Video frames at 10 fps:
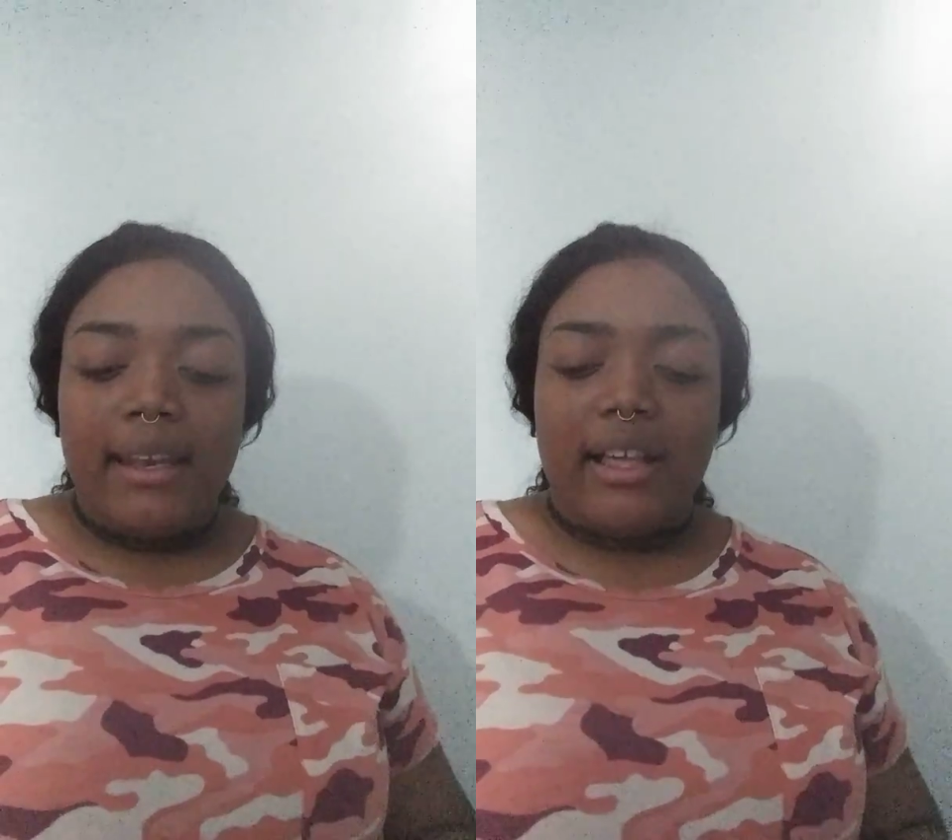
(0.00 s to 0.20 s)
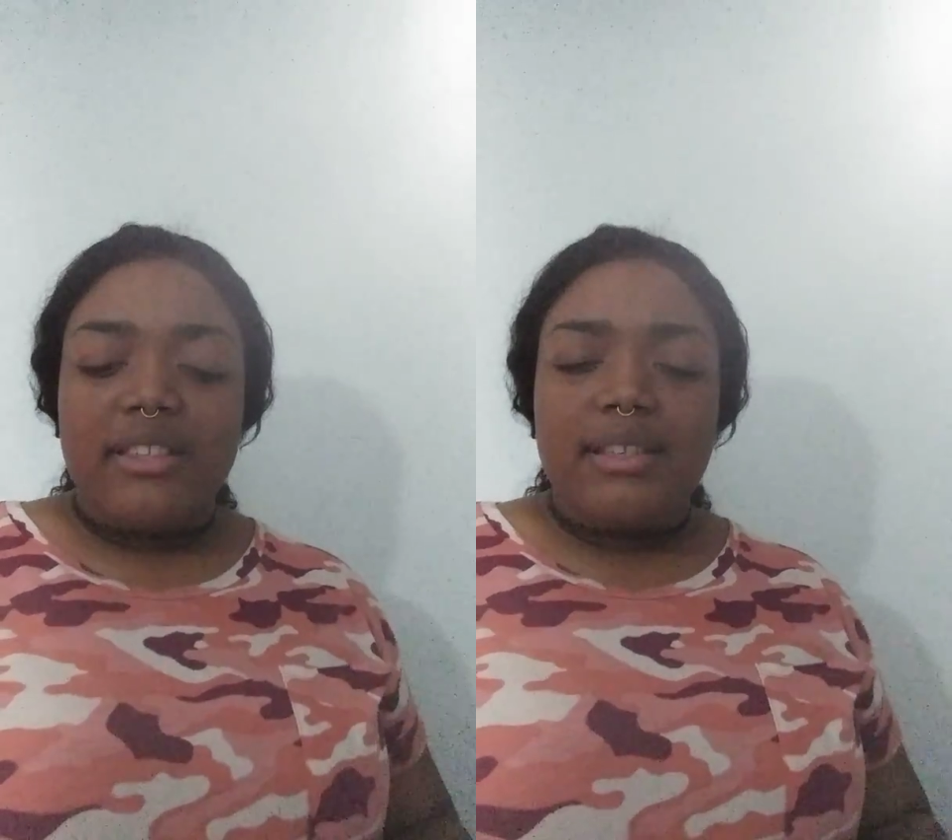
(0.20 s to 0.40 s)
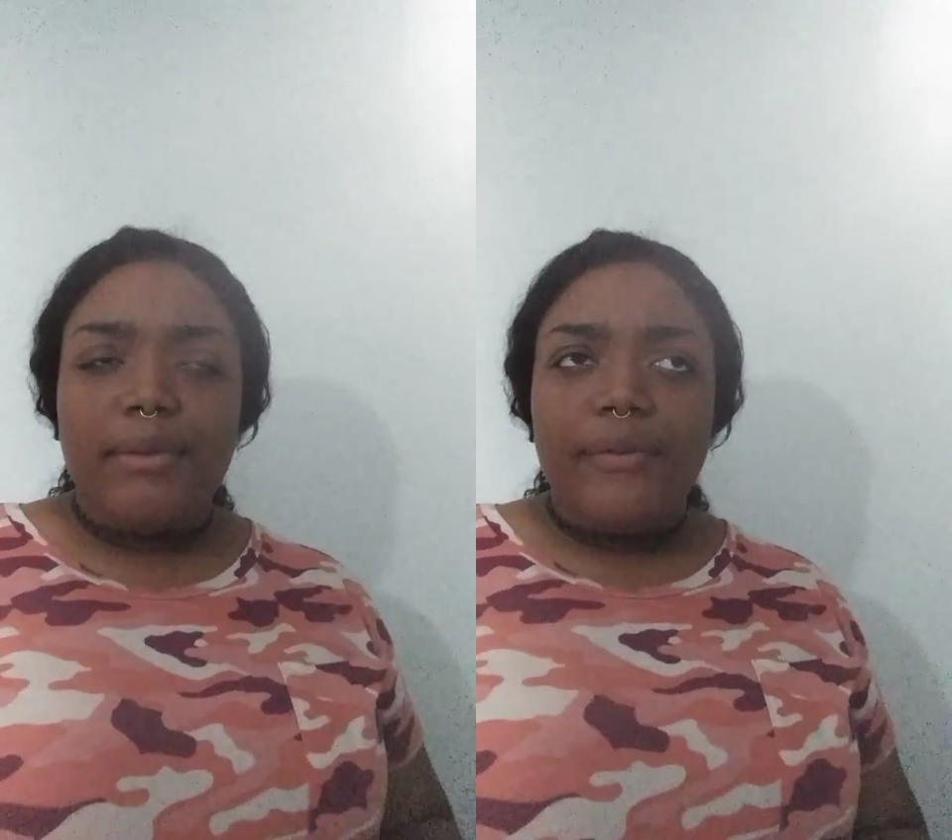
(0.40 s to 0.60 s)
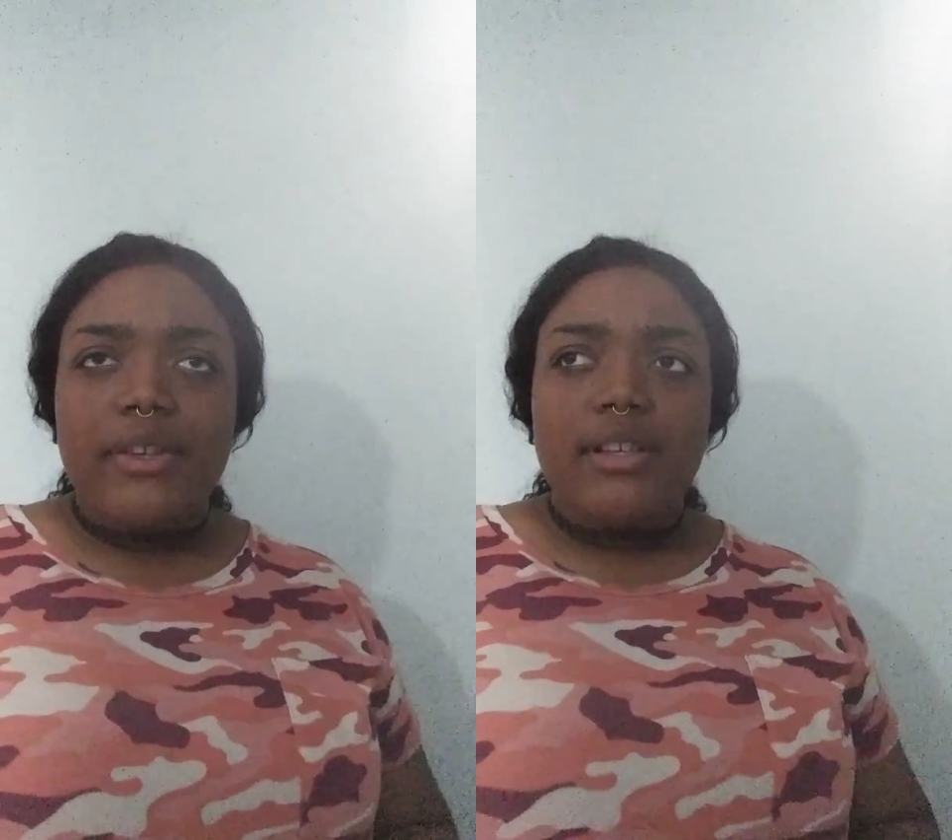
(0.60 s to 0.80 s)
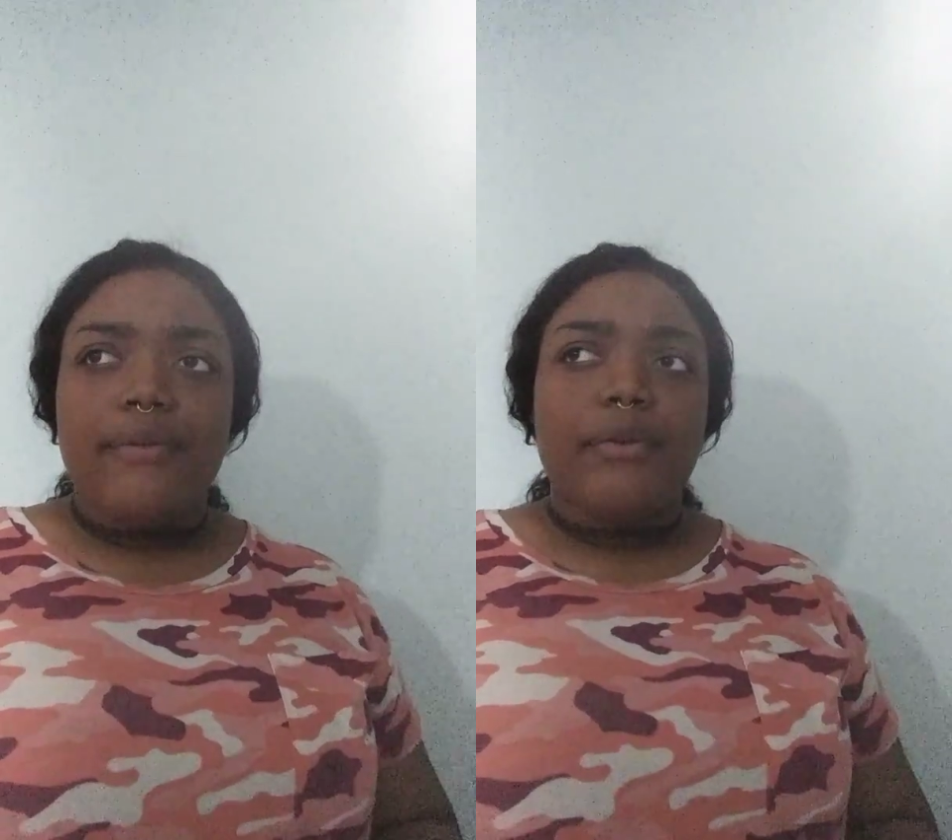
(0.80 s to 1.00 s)
Now, some of
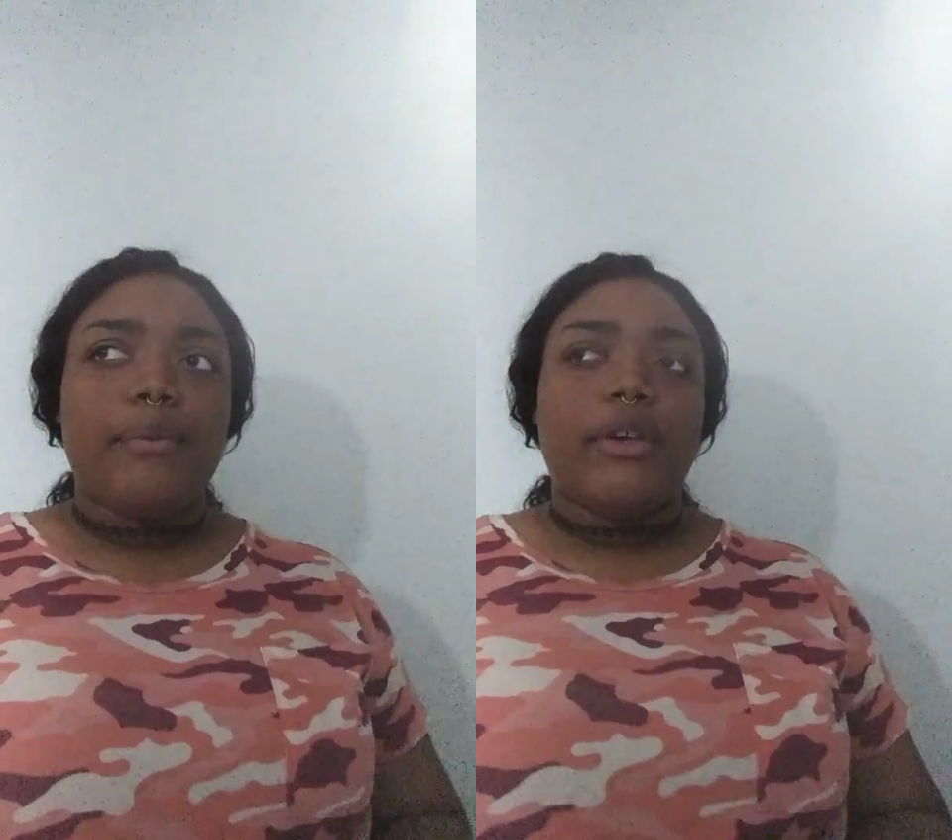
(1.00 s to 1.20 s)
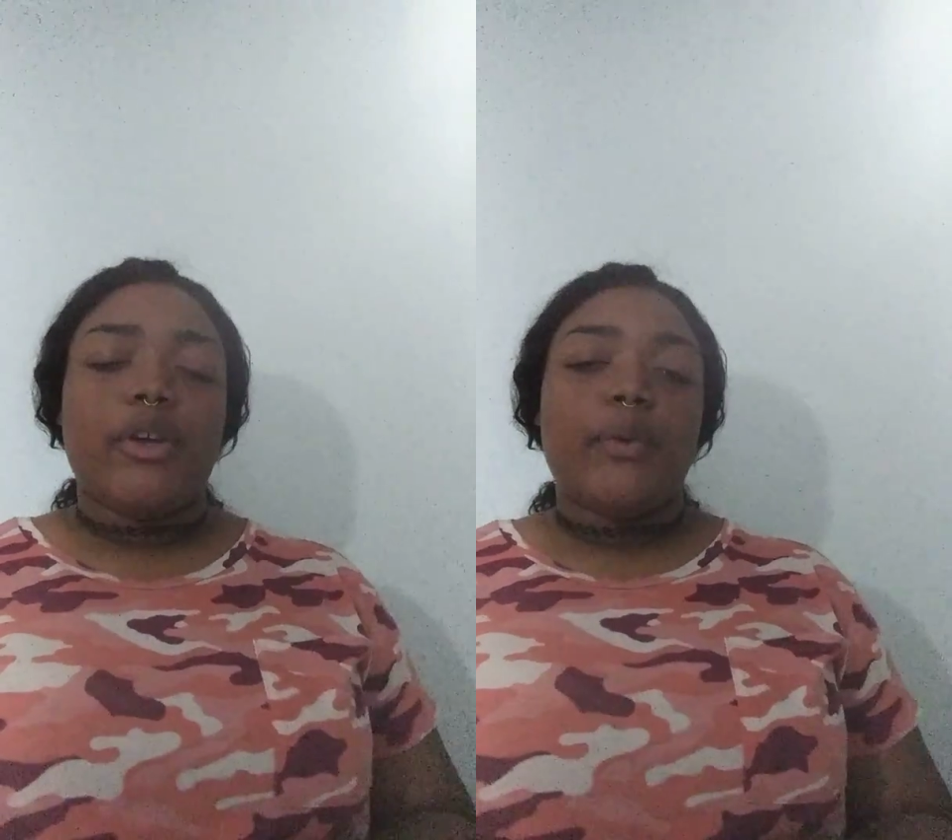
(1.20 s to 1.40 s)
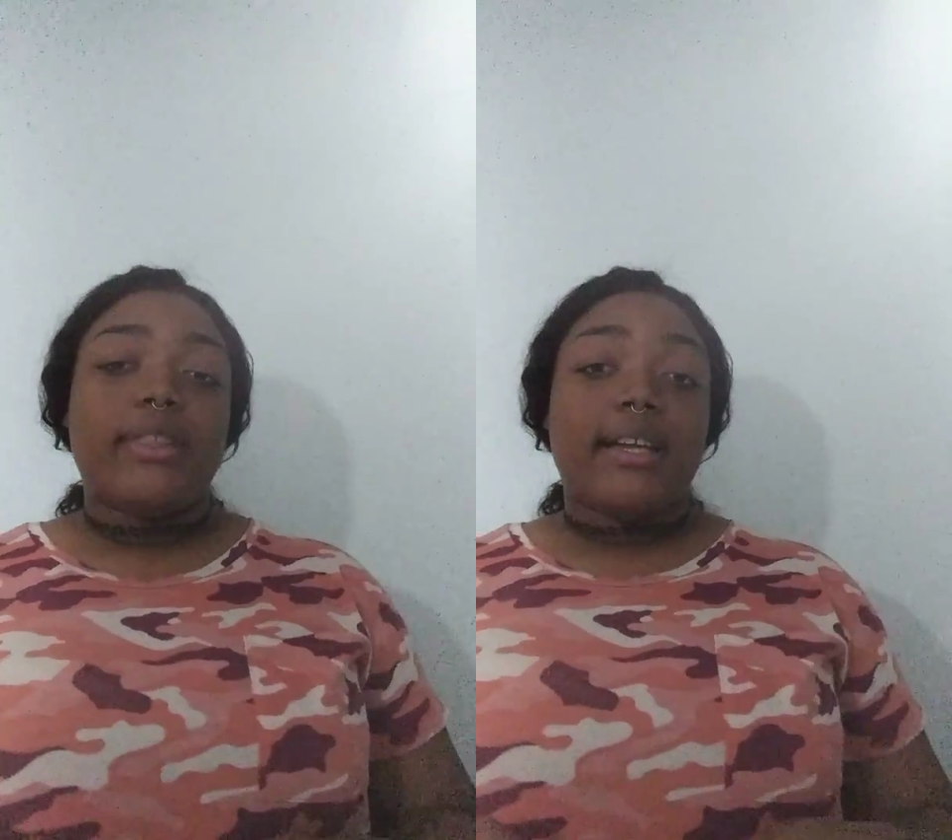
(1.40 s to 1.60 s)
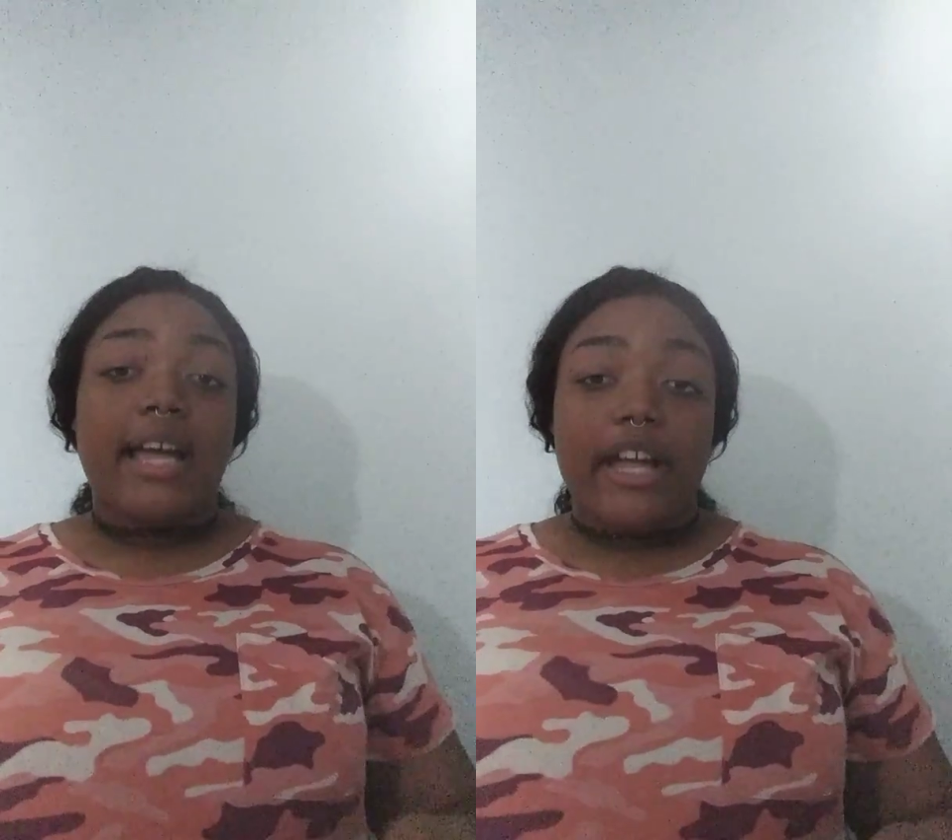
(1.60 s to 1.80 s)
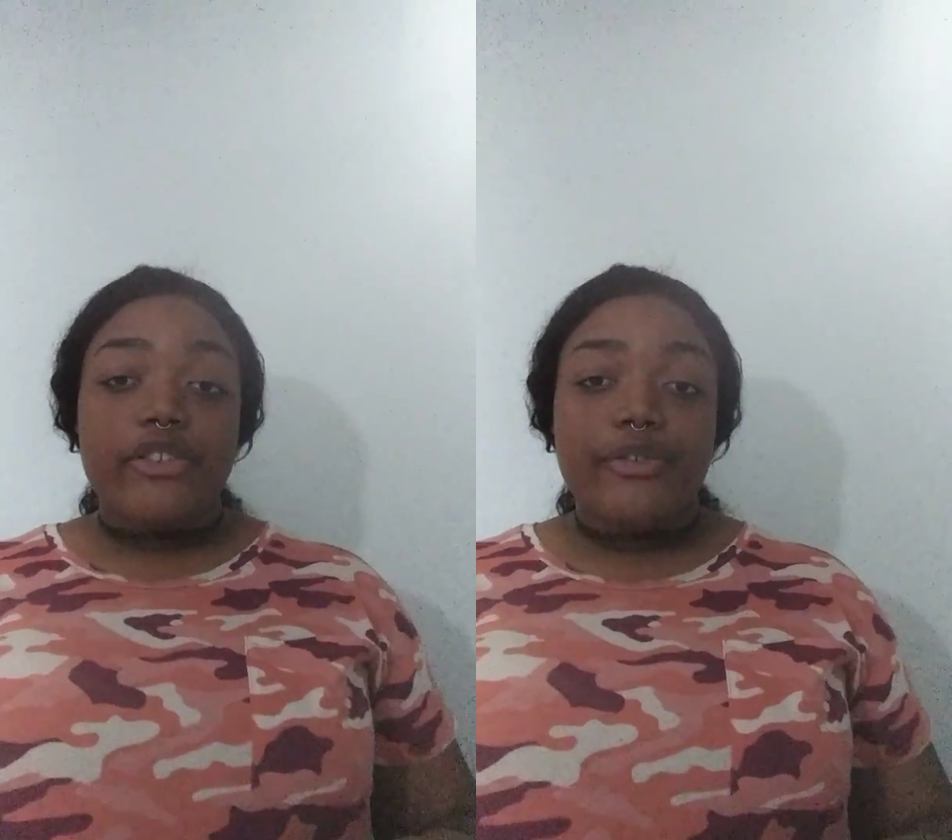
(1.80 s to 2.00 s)
us are familiar with the
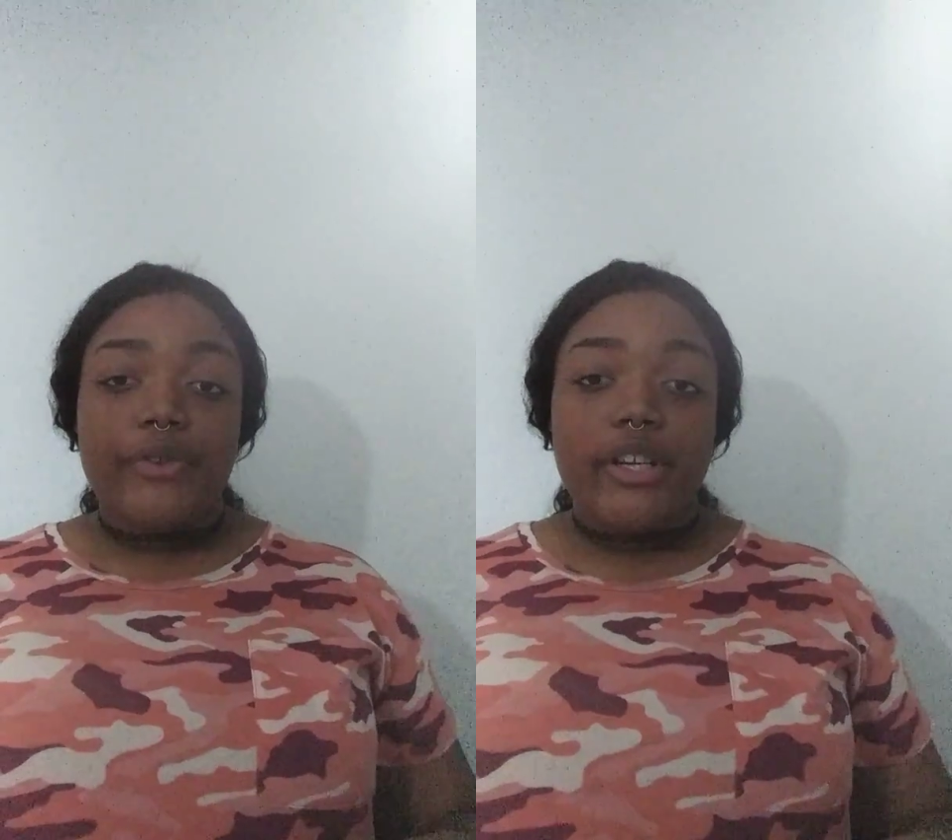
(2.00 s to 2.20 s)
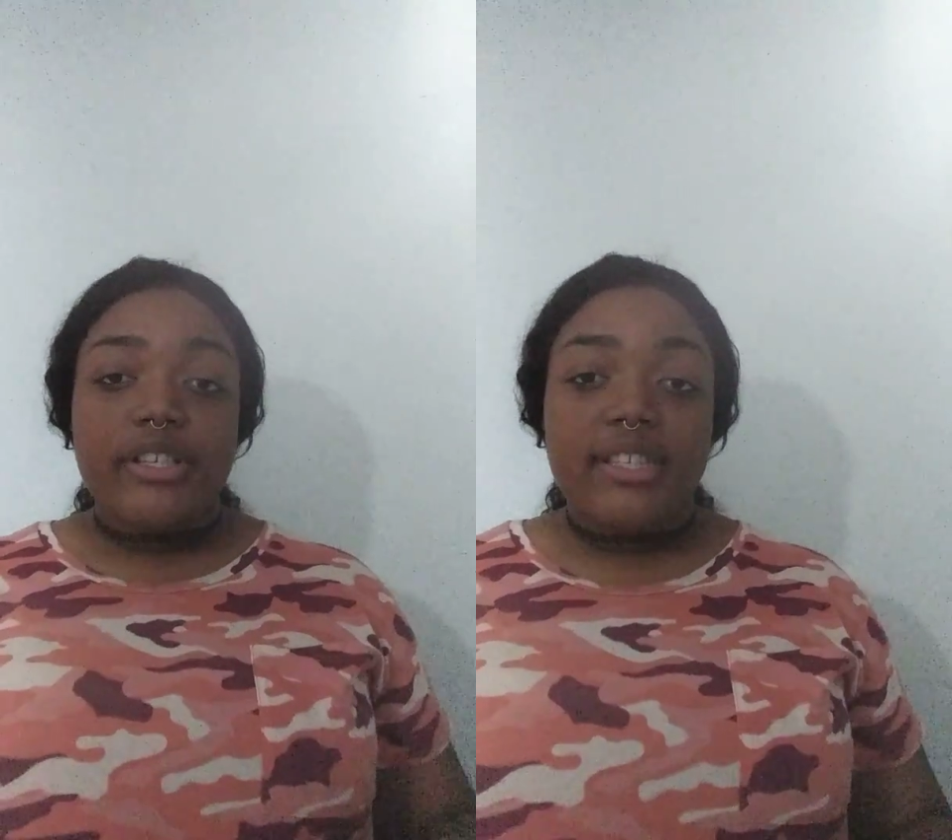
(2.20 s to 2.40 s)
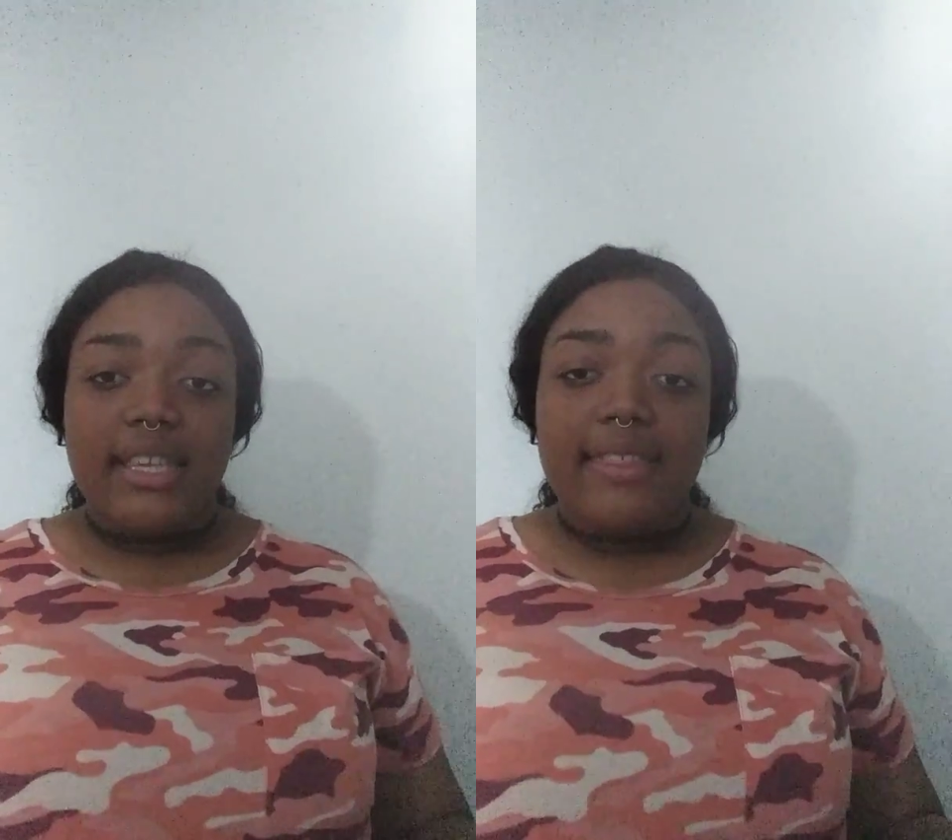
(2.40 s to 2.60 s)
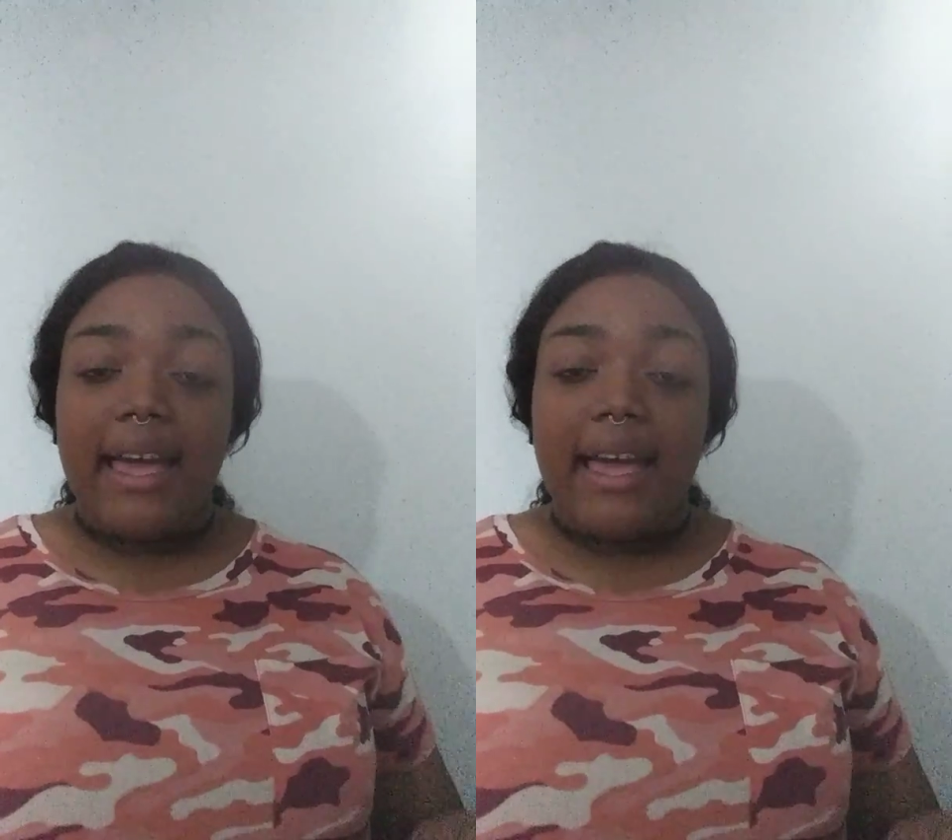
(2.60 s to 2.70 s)
controversy